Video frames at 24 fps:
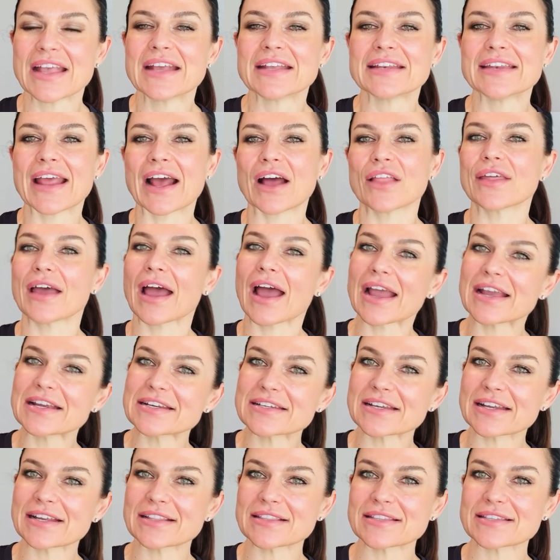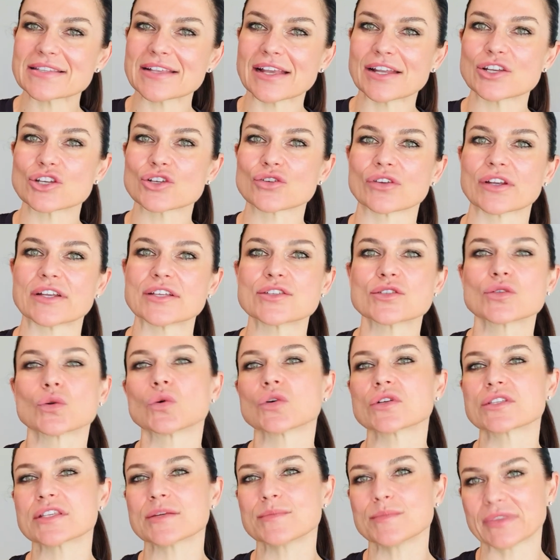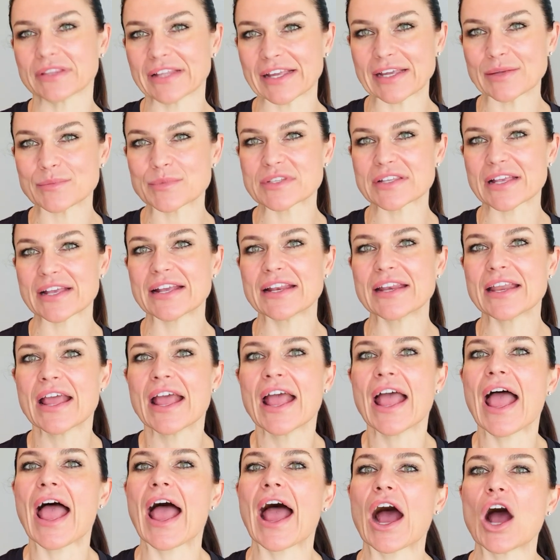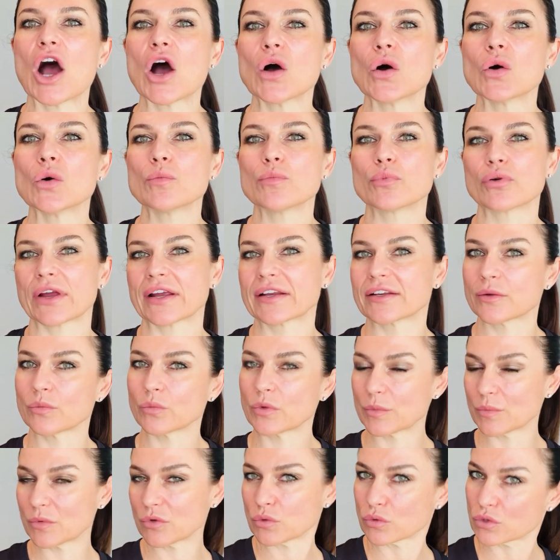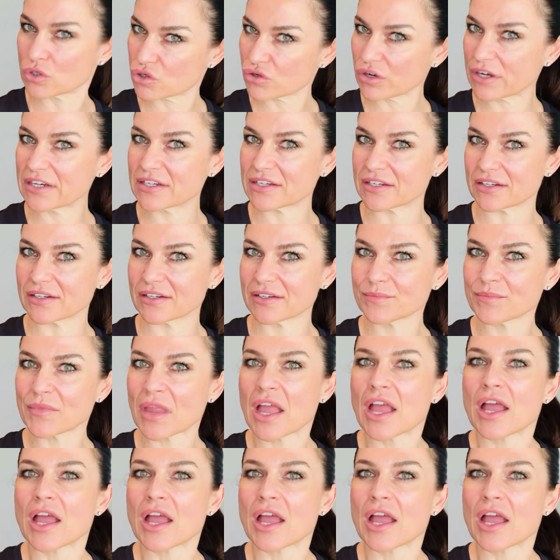Now, the 18th century saw some leaps in how pregnant women were treated.